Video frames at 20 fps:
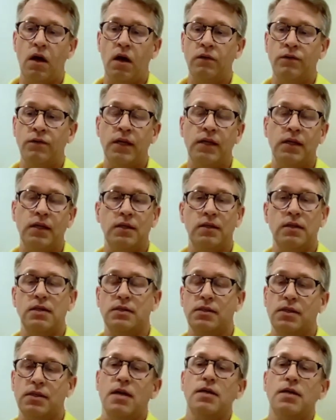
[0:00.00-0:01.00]
thinking
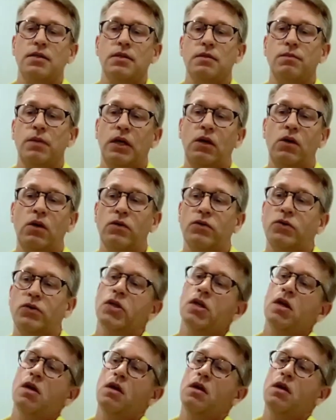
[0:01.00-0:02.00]
these days, because
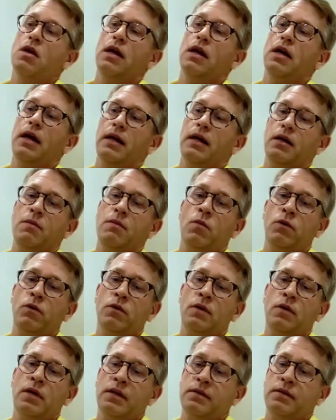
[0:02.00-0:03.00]
like a
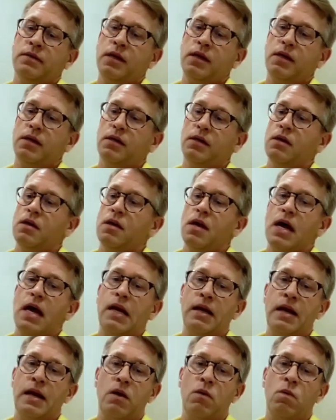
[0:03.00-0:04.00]
monolithic
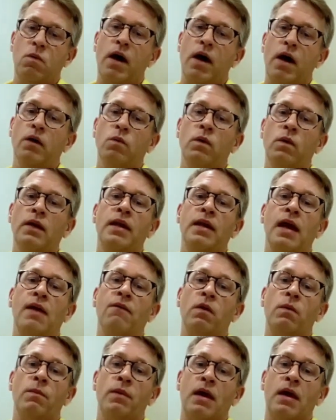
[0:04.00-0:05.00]
layer one will
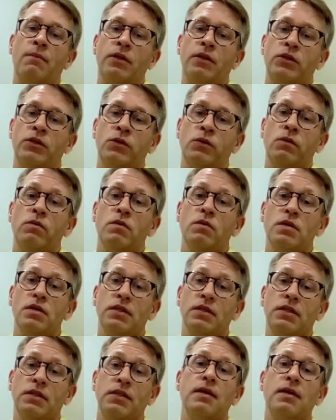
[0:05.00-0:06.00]
never be able to
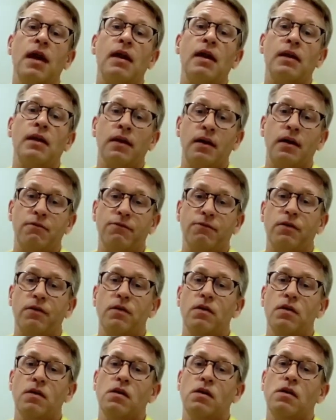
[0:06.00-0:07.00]
scale enough.
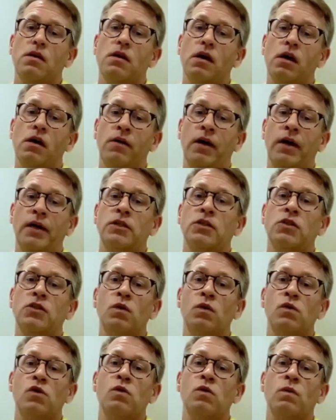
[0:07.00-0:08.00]
All right,
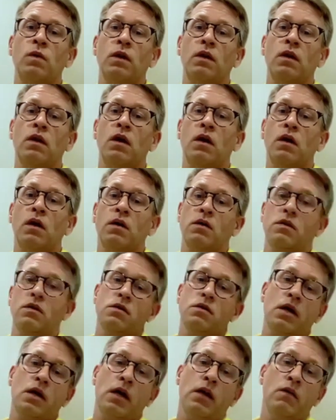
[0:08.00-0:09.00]
so you will
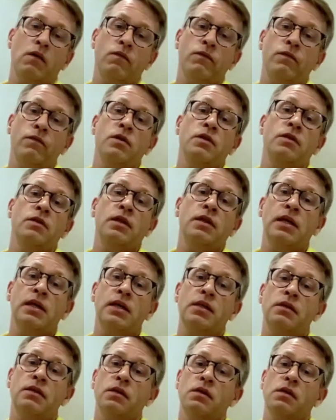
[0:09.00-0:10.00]
kind of
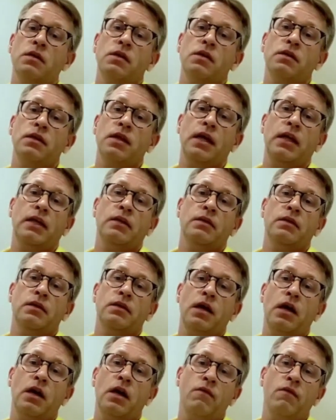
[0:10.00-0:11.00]
need that
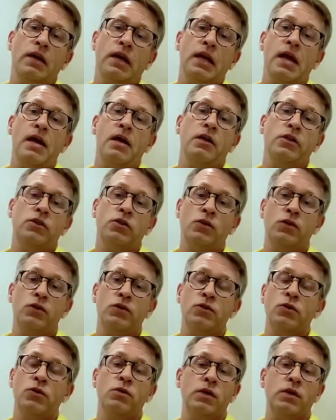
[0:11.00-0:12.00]
kind of layer
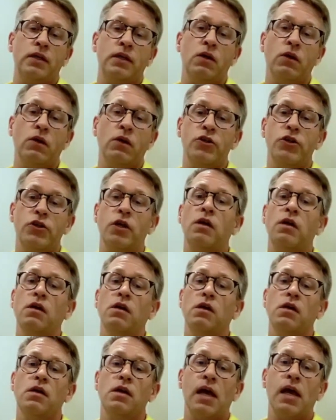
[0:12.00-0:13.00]
two technology
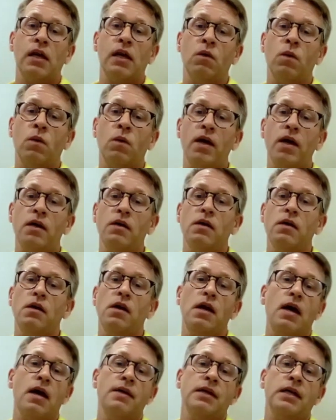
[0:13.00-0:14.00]
anyway,
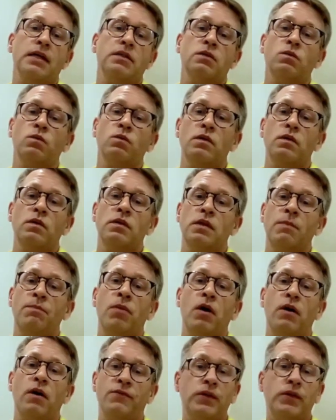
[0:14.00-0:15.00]
And that's the
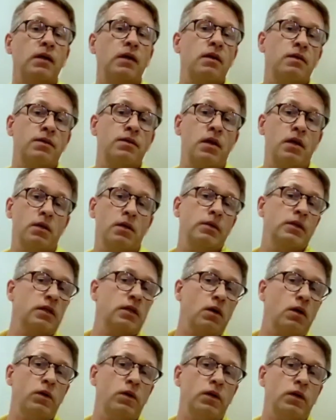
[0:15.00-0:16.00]
path that Ethereum is
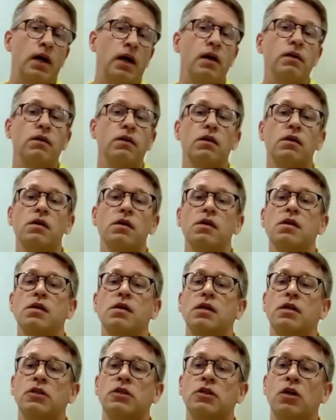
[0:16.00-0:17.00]
going down.
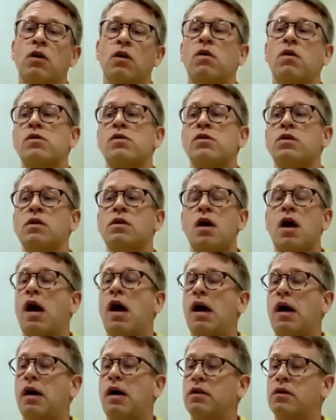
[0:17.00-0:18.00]
So,
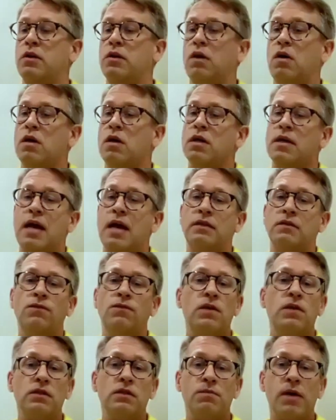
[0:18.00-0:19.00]
you know, gas
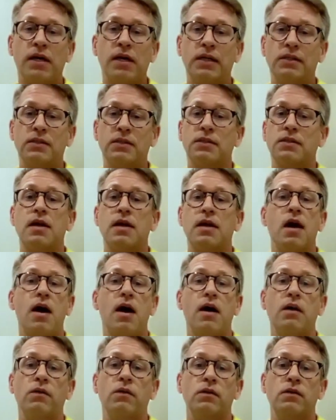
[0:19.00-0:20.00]
fees might stay
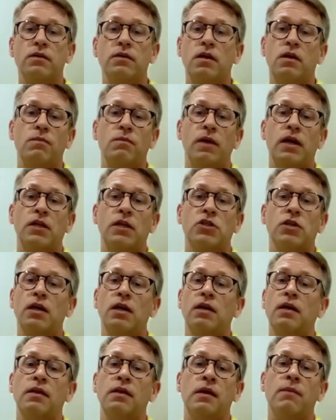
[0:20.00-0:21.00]
high on the Ethereum main
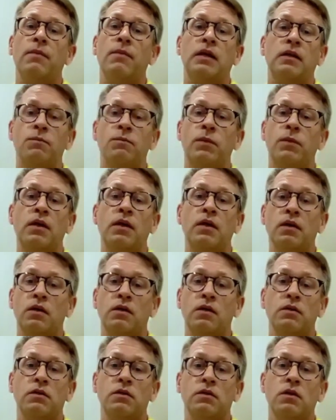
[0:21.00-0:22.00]
chain and that might be
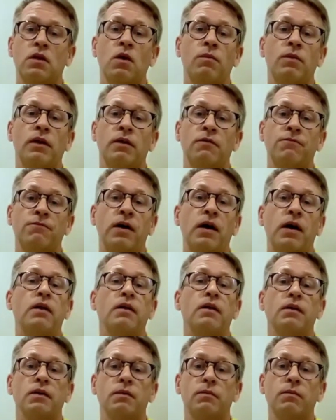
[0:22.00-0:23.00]
completely fine.